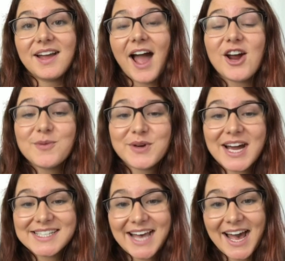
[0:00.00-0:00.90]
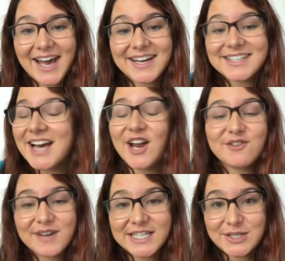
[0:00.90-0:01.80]
I hope you guys had a ton of
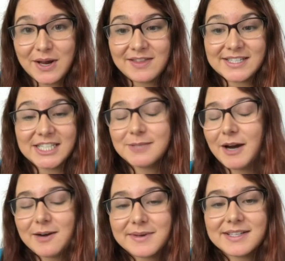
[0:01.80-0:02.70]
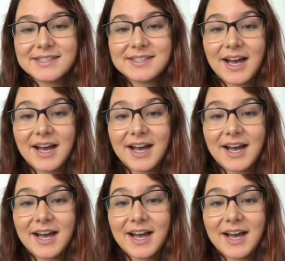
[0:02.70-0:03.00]
fun doing these experiments.